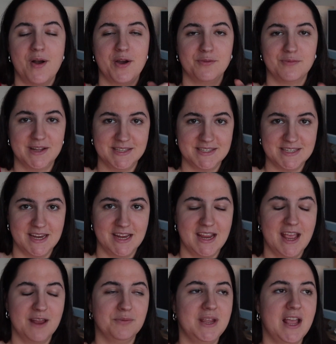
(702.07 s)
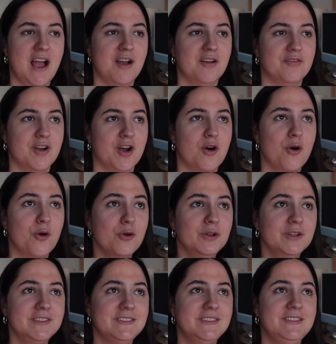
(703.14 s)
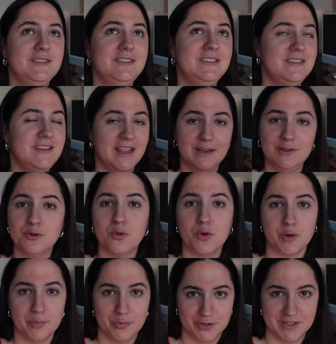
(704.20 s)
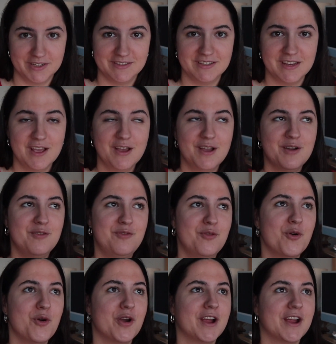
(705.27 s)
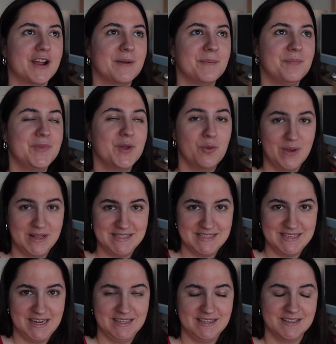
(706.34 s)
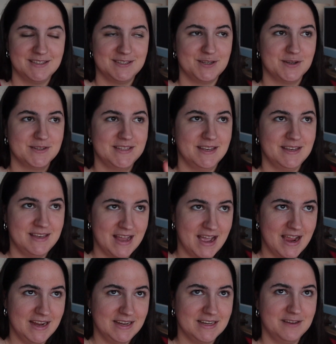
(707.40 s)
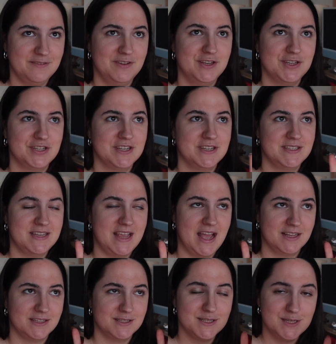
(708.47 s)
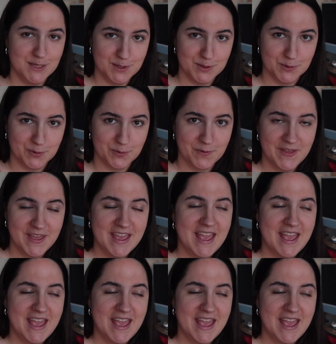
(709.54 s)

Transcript: on Wednesday. And we have a whole day tour booked for the Wednesday that starts at 9 and finishes at 2.